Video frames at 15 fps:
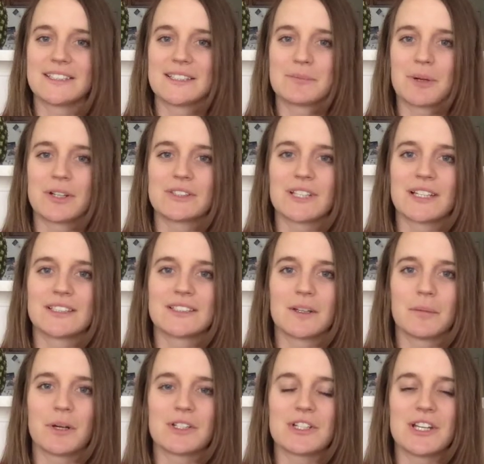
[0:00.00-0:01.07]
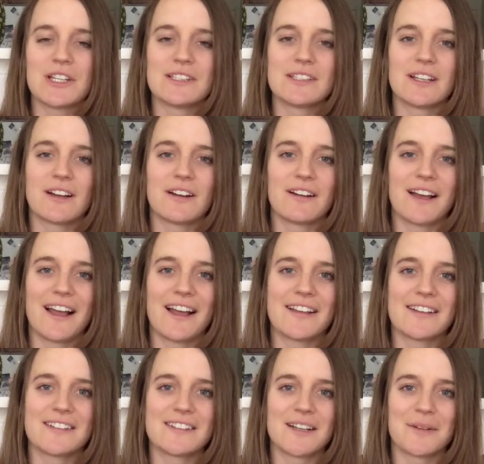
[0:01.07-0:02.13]
this process so much easier.
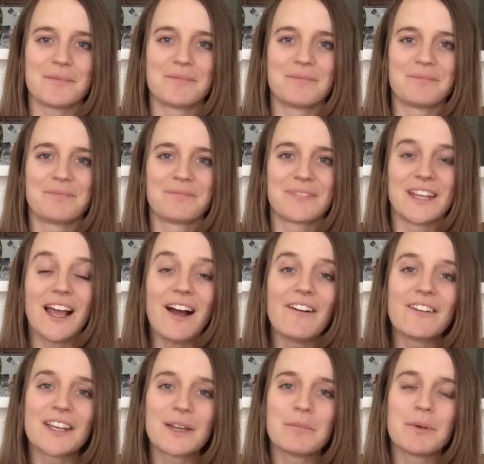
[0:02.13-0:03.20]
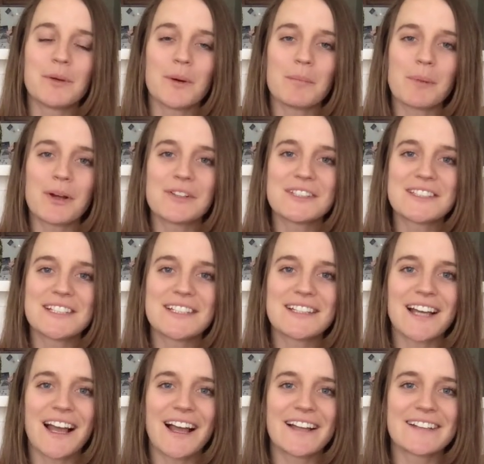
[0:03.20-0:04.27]
And I'll keep you up posted
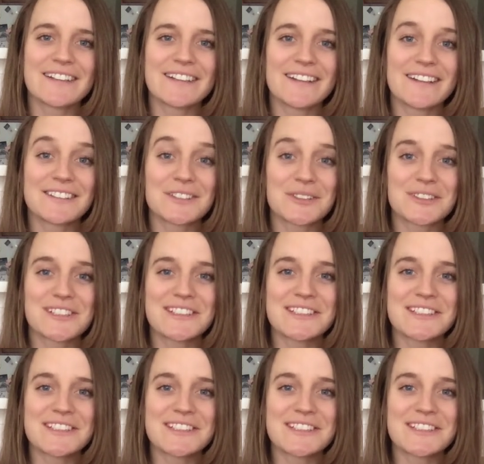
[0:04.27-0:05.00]
and talk to you